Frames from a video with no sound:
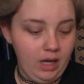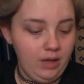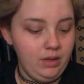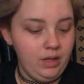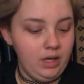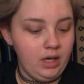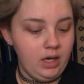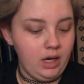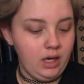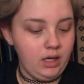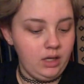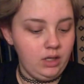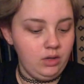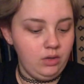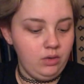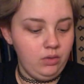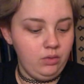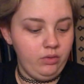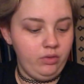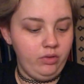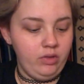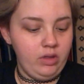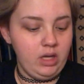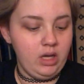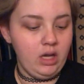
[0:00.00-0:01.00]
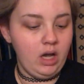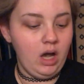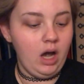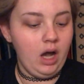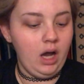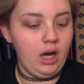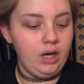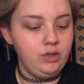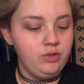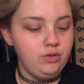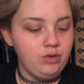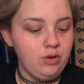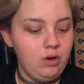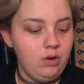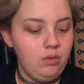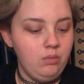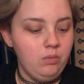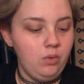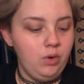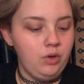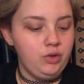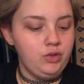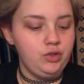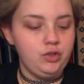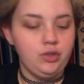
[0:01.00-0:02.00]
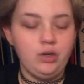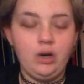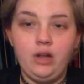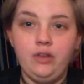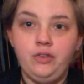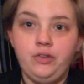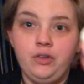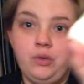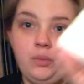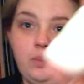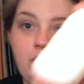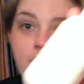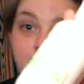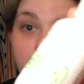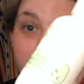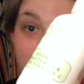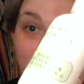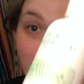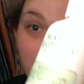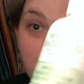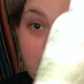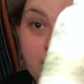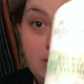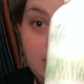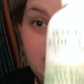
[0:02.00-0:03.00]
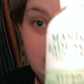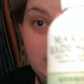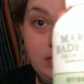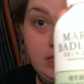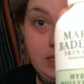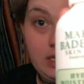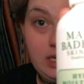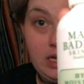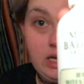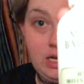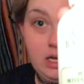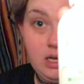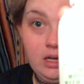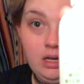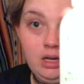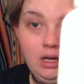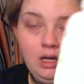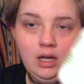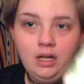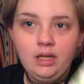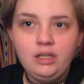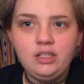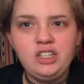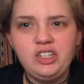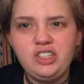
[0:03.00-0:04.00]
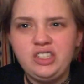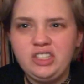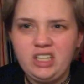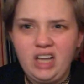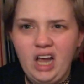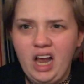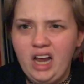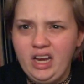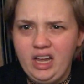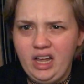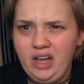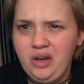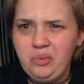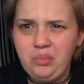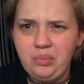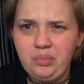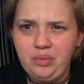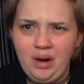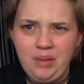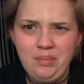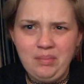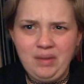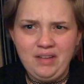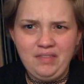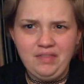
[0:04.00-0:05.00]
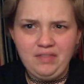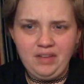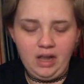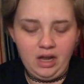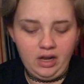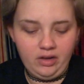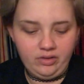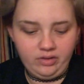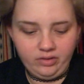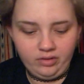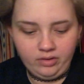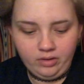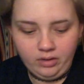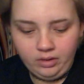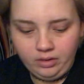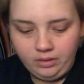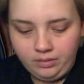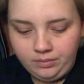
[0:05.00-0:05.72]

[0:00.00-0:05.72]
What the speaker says: and then I use the Hydro Moisturizer with vitamin C, just to kind of help prep my face.